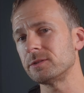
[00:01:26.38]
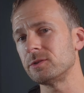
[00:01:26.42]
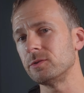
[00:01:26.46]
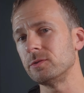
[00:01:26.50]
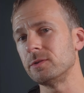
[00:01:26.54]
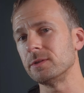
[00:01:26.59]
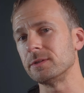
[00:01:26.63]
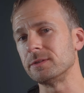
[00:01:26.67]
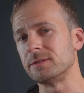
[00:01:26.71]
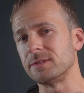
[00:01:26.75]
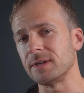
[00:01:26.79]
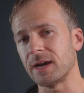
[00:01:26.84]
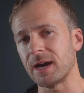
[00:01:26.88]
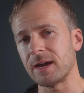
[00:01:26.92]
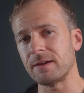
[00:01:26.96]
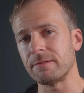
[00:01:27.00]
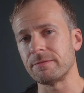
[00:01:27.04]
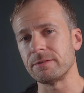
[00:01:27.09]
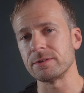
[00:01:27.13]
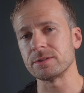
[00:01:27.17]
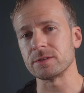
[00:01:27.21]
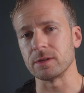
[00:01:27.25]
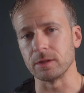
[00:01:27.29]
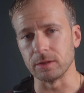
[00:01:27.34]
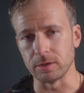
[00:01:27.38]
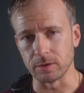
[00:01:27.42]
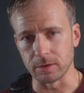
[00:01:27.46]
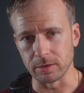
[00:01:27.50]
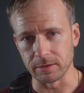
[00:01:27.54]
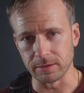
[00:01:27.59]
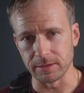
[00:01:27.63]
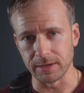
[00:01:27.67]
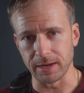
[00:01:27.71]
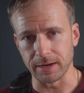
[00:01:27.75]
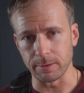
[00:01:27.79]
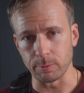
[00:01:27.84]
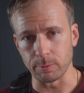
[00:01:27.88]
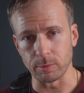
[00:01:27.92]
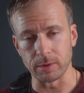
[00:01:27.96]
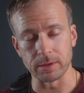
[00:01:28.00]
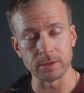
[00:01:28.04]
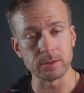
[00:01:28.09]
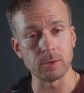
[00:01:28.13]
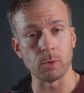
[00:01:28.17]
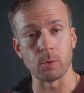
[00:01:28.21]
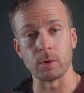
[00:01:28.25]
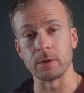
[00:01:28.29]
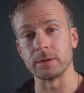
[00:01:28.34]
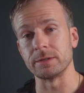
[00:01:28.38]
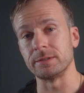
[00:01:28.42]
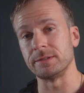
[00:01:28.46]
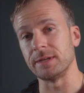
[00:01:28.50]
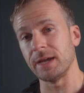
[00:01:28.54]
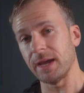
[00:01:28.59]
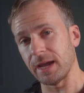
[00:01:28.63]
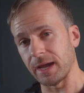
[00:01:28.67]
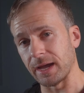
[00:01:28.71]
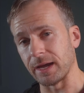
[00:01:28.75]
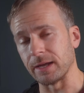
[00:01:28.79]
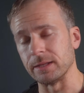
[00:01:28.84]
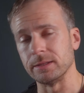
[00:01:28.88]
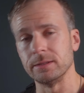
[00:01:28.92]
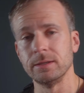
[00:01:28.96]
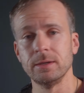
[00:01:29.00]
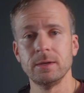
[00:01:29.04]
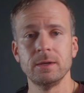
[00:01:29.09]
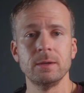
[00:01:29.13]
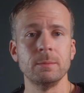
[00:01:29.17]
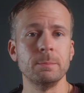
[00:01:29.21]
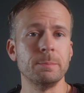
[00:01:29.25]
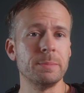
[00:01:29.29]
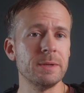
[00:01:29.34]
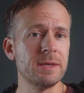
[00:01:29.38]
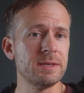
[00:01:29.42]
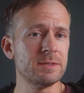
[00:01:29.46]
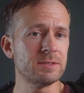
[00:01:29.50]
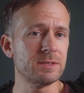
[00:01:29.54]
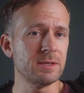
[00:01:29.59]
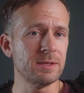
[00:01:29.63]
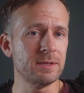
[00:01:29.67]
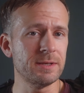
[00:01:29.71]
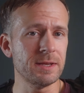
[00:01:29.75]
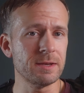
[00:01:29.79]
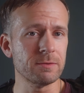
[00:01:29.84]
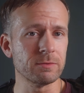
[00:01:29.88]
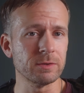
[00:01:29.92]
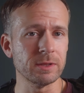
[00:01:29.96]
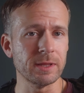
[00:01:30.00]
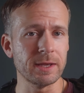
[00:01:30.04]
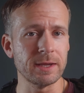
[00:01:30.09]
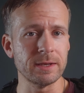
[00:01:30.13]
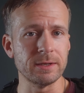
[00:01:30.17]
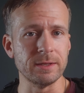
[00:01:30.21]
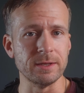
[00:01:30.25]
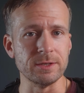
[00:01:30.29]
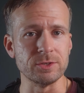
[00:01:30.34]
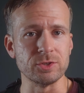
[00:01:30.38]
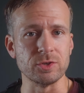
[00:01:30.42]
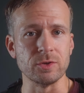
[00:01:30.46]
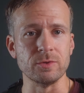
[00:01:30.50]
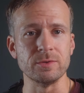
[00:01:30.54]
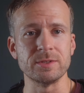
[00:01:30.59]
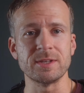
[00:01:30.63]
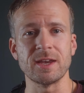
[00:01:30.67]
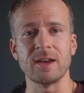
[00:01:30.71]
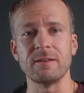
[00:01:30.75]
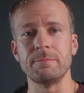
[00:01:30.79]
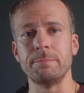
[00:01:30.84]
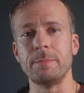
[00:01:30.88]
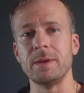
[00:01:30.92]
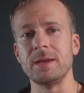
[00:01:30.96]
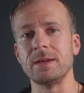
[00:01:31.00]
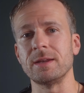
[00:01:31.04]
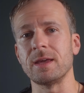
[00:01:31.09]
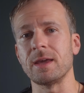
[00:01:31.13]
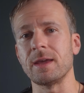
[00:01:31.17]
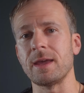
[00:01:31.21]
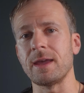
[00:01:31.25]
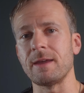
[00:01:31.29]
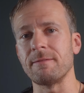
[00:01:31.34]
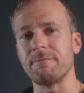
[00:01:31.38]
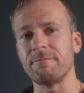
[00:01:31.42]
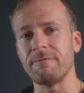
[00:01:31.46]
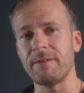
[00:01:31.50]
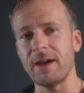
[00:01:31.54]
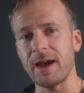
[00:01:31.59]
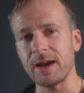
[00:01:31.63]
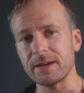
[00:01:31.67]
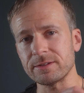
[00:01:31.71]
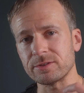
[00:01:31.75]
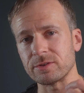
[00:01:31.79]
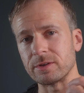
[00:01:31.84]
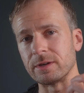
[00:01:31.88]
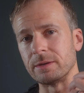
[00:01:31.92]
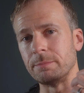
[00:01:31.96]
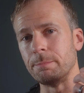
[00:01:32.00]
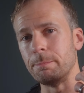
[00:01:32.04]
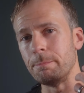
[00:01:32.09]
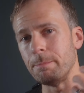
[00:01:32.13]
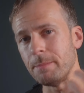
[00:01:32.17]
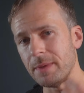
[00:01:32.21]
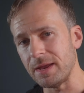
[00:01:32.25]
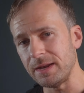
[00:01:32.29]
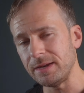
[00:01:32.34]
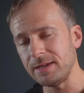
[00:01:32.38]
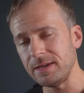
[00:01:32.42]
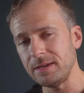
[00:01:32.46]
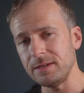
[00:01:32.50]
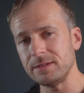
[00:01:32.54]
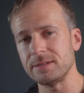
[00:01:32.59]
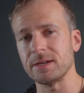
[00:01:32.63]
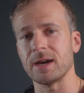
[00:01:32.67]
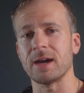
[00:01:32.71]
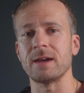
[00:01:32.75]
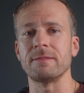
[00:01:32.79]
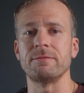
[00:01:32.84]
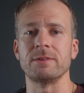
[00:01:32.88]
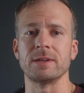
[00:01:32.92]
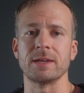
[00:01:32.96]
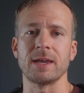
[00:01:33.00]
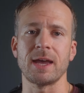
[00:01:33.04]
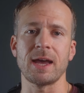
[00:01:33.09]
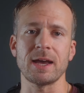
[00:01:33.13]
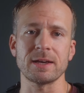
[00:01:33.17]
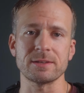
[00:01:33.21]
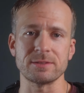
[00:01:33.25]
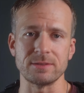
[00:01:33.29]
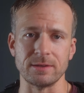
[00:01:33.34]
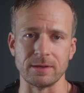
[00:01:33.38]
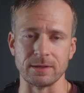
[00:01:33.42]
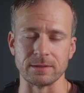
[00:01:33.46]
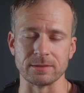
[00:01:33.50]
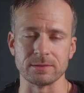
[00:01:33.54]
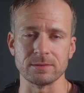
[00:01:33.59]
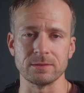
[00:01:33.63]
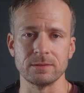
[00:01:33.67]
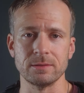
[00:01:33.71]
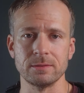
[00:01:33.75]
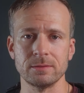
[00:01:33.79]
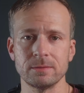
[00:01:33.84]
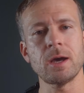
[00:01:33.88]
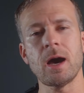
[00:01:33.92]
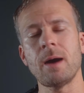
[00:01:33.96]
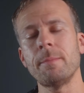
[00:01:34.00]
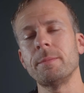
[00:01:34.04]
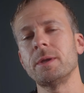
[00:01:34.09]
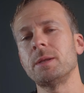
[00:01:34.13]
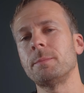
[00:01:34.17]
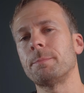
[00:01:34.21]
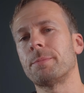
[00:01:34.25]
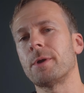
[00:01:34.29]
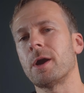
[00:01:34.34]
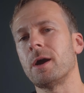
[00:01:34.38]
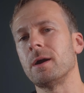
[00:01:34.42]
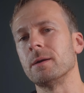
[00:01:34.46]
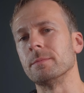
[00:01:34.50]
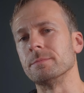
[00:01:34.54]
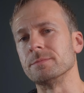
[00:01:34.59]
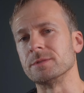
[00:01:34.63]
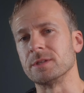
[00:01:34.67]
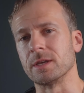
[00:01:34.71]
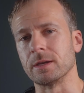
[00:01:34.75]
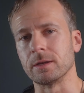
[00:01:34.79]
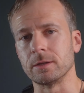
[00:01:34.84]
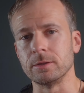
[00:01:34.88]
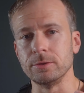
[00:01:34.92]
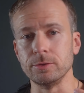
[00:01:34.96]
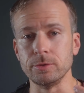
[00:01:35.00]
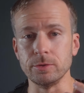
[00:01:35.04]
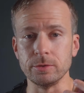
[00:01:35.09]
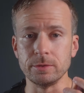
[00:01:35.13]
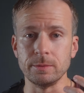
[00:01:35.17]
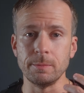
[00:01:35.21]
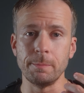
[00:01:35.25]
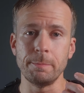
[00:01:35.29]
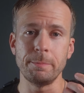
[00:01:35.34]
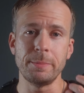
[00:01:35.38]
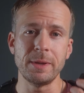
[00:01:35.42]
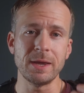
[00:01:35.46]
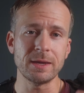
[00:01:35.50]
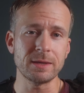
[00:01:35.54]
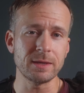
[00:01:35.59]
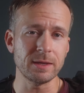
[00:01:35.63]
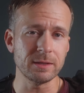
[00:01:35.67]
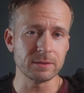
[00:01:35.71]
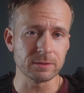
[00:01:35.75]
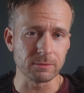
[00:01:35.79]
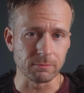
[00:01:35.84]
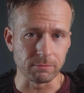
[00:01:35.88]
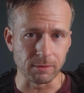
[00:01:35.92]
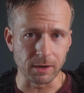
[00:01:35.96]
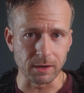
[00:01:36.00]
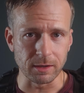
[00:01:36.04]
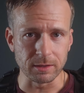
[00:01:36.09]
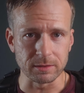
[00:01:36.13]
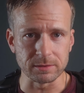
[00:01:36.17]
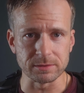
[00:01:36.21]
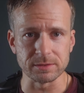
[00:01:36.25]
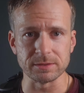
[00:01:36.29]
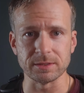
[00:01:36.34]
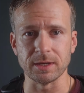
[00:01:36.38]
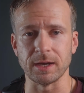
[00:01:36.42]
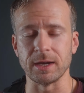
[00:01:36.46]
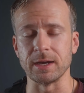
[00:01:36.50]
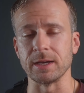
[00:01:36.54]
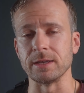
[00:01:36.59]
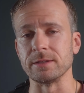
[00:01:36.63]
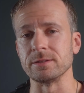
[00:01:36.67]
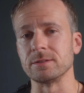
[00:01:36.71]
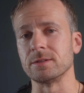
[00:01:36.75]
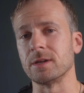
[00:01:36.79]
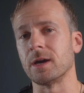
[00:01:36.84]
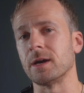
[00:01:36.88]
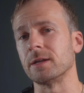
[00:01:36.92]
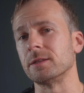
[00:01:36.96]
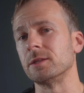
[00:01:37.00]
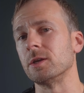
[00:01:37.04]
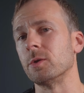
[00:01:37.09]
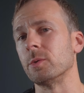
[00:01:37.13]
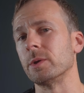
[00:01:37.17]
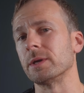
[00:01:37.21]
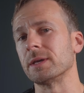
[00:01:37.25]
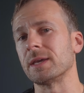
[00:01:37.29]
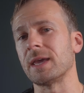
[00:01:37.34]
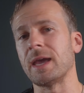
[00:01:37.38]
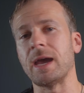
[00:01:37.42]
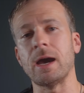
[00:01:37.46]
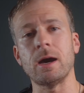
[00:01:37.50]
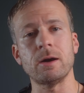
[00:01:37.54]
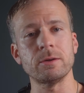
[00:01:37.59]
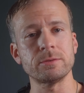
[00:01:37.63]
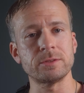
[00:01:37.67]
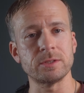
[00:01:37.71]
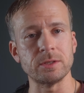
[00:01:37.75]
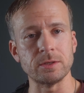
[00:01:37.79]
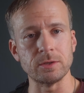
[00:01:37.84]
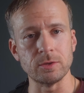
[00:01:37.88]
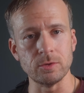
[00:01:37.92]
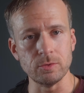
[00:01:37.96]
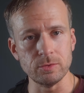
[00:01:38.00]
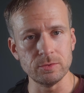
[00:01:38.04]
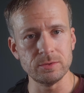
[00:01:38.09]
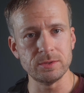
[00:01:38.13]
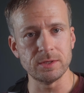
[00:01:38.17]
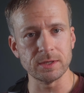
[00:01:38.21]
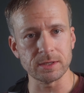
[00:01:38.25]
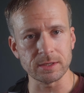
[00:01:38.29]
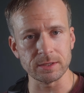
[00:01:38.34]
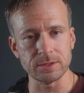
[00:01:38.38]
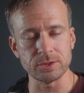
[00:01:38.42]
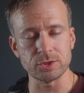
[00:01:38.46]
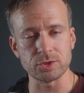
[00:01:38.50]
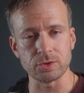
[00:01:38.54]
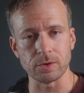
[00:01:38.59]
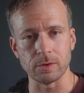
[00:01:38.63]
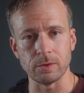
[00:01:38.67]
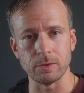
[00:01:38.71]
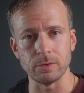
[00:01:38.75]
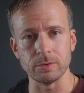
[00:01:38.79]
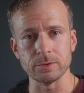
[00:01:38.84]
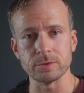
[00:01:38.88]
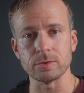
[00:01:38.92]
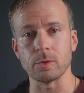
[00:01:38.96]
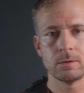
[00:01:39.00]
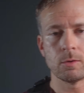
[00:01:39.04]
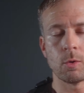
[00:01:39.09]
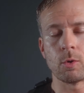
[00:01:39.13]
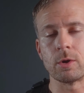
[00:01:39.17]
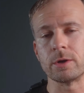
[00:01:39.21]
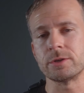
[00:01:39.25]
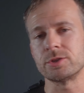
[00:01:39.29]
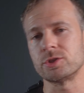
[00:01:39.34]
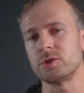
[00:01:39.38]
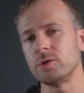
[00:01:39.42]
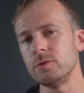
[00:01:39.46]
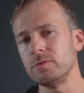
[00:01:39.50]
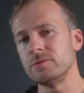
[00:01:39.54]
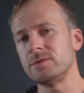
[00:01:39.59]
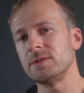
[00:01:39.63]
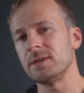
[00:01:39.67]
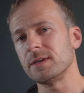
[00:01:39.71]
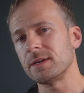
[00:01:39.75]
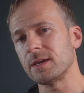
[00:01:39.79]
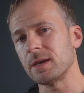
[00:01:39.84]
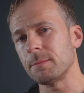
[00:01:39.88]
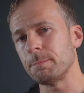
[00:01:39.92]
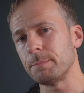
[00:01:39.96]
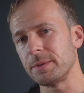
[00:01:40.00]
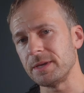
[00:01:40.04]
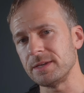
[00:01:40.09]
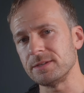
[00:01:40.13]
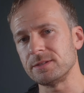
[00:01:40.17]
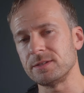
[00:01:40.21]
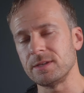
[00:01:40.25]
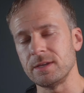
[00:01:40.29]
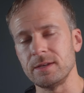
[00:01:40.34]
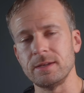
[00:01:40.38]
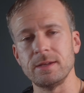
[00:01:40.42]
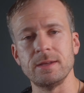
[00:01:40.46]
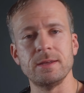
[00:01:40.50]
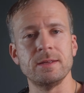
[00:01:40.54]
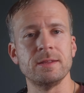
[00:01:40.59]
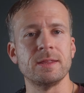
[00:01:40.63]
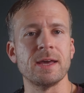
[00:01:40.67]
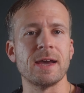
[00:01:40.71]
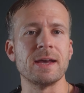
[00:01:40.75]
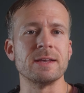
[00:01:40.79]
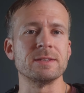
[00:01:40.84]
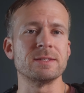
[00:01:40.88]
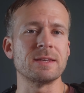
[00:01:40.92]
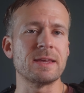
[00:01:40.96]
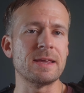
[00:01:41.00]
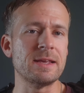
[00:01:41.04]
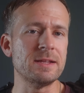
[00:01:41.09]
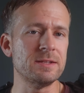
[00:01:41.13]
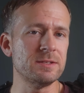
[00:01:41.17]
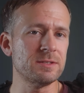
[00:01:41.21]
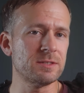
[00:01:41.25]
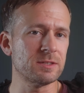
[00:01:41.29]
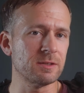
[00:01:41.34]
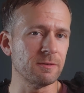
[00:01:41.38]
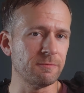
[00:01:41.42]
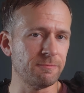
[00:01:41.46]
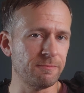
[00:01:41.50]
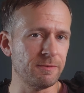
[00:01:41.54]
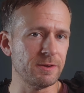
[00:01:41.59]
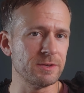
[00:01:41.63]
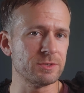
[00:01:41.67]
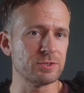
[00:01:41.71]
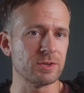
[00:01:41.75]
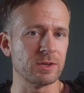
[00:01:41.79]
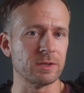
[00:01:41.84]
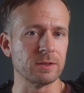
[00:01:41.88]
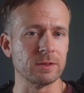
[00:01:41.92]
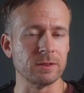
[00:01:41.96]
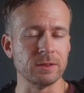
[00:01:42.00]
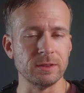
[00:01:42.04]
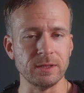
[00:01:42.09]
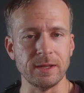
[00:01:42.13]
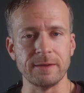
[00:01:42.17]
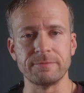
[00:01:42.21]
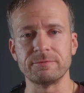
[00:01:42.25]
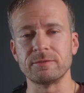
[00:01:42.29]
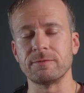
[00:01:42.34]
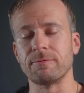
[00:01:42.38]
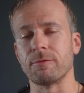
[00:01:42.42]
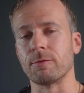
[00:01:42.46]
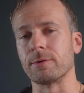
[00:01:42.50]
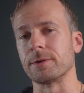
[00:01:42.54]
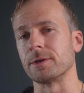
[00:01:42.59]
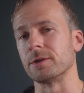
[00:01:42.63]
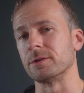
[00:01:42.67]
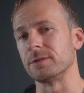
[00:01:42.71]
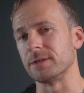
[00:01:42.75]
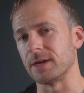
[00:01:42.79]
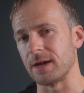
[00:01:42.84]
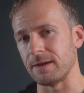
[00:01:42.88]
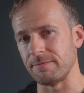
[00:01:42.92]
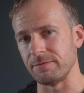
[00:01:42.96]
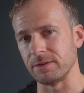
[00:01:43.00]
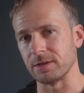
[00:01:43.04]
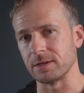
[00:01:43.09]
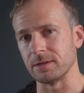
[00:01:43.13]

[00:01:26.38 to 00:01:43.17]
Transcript: to the Divers Alert Network, or DAN, BCD-related issues have been a factor in many diving accidents. Common problems include picking the wrong size, not knowing how to use the controls, or choosing a BCD that has insufficient lift for your diving